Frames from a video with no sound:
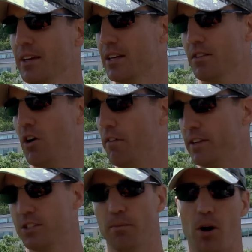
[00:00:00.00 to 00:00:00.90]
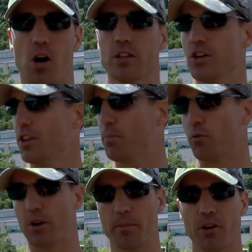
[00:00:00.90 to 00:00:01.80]
The ball is on the
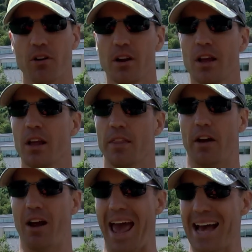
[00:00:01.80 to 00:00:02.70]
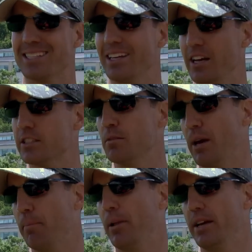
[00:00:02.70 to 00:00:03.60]
perimeter. They're asking us to
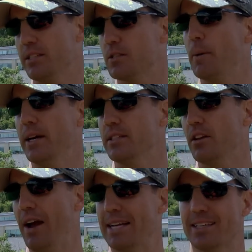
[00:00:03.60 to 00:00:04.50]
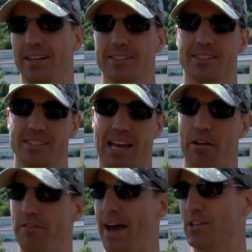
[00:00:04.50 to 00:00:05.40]
make plays in space. They're asking us to see
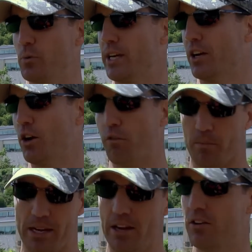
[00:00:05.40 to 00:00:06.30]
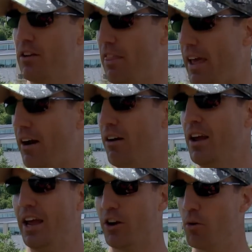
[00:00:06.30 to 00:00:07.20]
how fast we can go from here to there
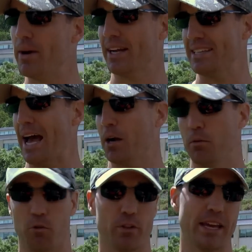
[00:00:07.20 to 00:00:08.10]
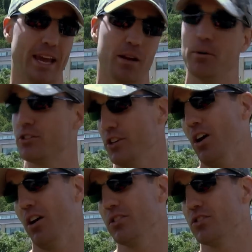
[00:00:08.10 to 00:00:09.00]
and go make a tackle before they gain a bunch of
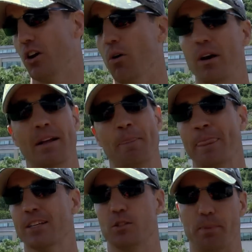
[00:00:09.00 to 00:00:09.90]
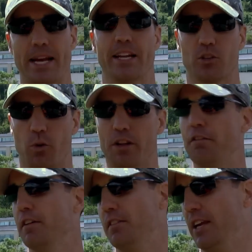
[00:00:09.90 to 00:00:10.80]
yards. So speed in
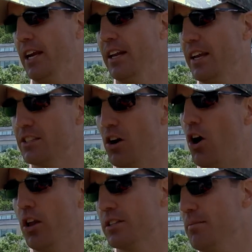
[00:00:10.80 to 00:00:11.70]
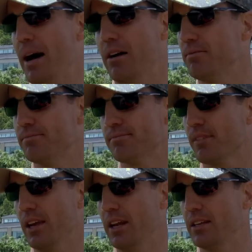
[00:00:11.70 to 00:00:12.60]
2015 is all it's about.
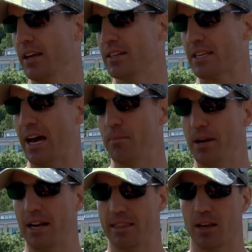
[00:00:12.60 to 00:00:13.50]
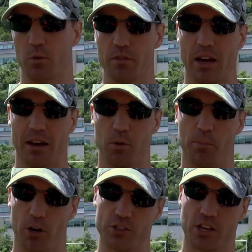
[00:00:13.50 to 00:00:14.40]
And it's got to be, and I think we
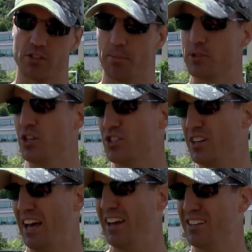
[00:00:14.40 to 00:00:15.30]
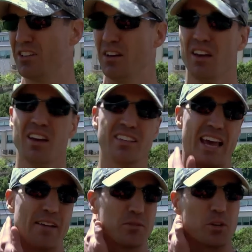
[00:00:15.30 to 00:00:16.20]
put ourselves in a position to
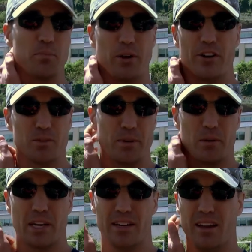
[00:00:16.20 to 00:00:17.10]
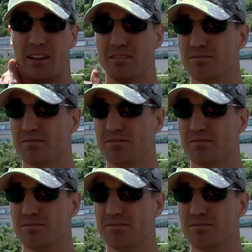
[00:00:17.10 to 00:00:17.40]
have some good players to be able to get it done.